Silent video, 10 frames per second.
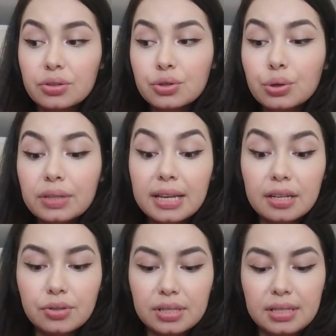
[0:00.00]
truly
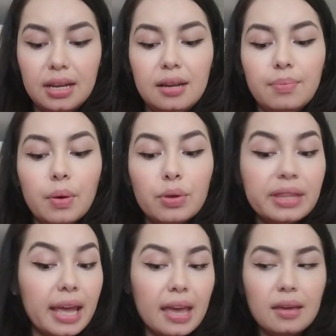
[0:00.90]
interested in. But
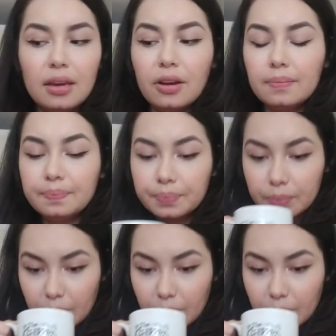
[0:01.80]
with the 8 here,